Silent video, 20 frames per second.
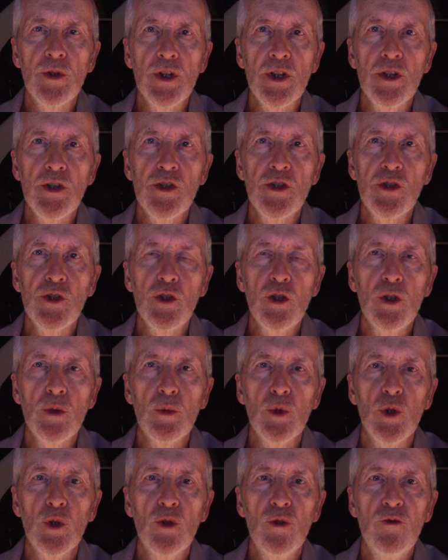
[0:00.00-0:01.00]
is
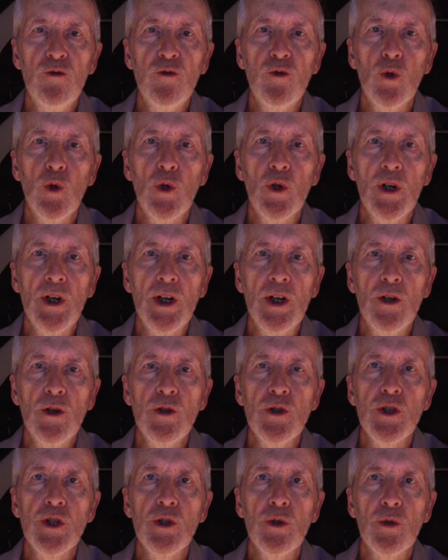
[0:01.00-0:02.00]
suitable for
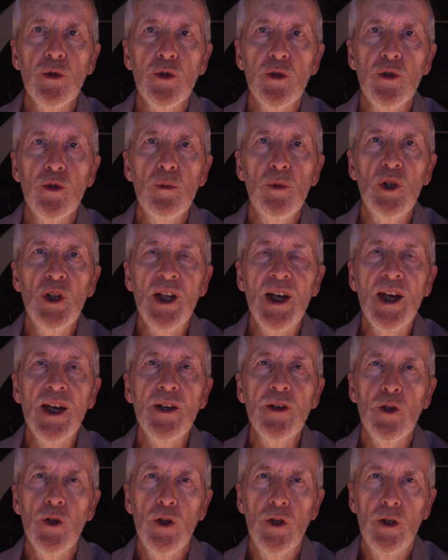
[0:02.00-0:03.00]
air geothermal
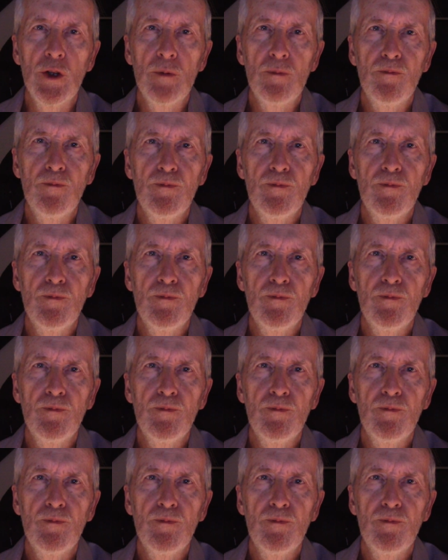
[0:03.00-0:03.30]
at all.